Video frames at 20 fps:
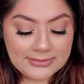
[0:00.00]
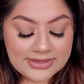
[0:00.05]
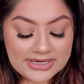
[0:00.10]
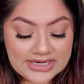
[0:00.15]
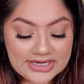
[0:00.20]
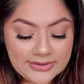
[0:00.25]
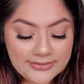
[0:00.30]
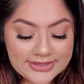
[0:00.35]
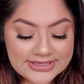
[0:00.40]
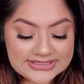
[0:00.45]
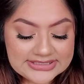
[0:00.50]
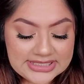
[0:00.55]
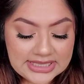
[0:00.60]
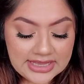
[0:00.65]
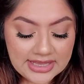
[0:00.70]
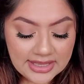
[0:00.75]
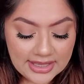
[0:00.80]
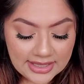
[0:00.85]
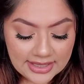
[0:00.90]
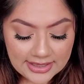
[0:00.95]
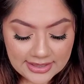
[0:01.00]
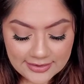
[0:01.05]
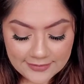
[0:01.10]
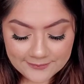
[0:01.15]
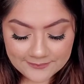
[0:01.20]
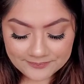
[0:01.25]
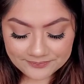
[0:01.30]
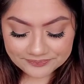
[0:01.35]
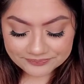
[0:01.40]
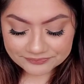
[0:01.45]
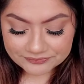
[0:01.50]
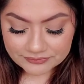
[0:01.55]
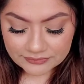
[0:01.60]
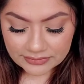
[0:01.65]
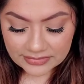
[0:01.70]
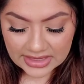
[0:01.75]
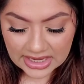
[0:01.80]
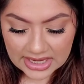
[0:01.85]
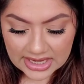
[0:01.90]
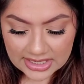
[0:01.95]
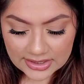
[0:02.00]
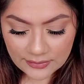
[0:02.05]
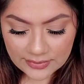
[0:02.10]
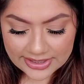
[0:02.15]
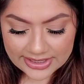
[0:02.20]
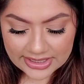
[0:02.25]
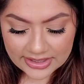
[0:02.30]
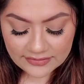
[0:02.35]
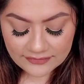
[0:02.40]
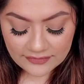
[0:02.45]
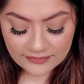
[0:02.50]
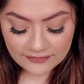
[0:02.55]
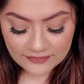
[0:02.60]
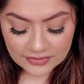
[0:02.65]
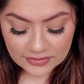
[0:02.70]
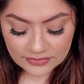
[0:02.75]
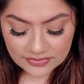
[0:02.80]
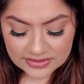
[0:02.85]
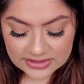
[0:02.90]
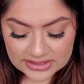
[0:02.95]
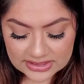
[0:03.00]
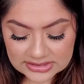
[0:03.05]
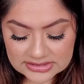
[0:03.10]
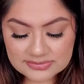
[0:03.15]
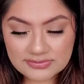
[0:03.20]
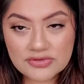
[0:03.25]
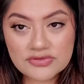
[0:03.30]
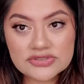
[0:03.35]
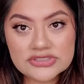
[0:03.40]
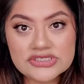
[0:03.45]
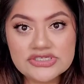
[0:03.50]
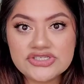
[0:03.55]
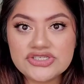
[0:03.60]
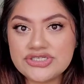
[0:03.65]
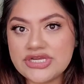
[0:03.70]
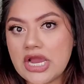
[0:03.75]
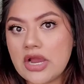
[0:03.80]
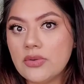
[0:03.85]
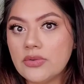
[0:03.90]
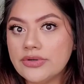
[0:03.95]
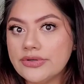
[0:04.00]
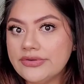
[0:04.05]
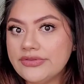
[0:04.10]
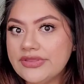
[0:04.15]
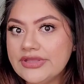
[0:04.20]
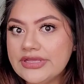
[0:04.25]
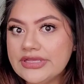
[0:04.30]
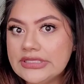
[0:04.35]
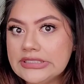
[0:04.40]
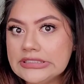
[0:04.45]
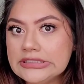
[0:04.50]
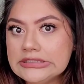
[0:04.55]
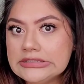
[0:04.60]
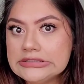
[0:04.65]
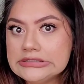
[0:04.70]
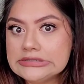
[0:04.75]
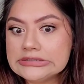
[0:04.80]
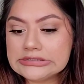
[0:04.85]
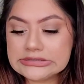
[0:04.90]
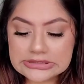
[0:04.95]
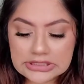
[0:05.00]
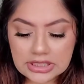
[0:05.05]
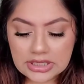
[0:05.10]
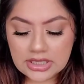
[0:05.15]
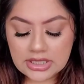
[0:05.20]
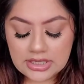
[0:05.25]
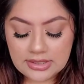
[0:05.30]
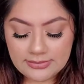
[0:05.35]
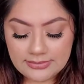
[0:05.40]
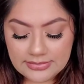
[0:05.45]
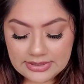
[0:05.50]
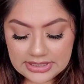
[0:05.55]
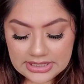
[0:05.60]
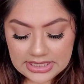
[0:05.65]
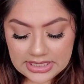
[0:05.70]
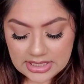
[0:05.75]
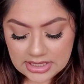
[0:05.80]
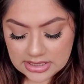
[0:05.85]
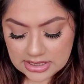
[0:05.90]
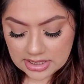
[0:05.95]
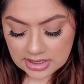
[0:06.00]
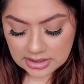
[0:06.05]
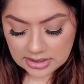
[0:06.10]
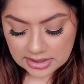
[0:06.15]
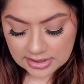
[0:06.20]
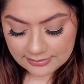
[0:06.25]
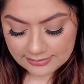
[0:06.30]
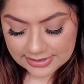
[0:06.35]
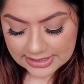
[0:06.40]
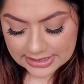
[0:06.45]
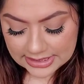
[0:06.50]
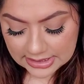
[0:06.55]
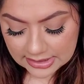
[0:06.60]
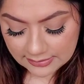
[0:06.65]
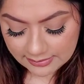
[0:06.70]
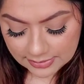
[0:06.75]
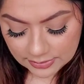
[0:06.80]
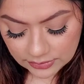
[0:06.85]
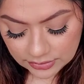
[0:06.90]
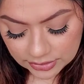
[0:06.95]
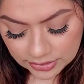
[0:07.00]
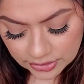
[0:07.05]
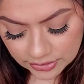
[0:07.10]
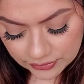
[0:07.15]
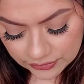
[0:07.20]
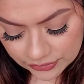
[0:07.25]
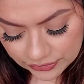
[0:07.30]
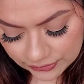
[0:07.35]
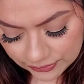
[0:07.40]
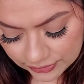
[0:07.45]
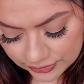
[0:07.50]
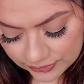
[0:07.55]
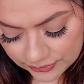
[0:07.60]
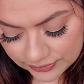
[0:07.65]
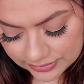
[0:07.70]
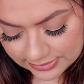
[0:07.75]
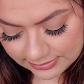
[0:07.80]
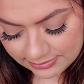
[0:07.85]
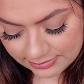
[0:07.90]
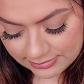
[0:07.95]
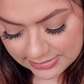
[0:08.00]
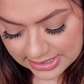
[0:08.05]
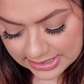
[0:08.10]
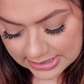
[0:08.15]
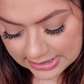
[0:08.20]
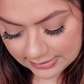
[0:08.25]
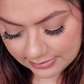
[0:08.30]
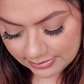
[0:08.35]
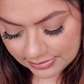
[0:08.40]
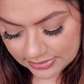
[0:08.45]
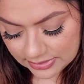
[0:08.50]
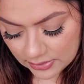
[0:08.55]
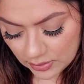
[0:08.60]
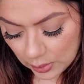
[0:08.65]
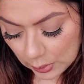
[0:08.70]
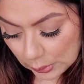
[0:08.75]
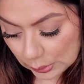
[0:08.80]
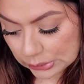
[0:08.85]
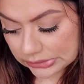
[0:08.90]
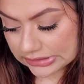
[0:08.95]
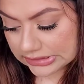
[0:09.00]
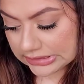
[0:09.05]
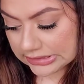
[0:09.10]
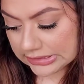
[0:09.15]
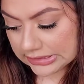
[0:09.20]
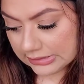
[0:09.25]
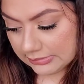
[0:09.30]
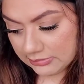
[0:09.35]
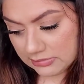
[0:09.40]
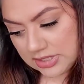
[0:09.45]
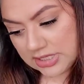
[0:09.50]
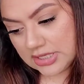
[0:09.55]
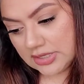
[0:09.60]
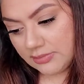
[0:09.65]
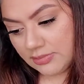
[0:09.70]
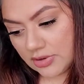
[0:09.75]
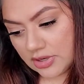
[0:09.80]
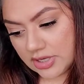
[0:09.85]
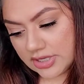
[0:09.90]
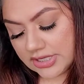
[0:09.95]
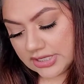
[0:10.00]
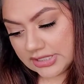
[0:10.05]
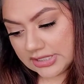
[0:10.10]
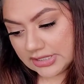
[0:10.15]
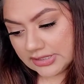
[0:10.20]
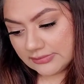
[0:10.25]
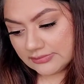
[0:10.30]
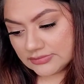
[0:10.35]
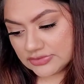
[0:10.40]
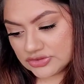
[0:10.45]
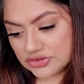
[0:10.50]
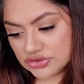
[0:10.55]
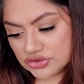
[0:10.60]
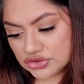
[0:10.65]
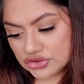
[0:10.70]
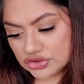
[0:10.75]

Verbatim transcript: But anyways, um, I ran out of a few things, mostly shower things. Um, not a lot of makeup, but we'll go through the makeup, the only makeup product. i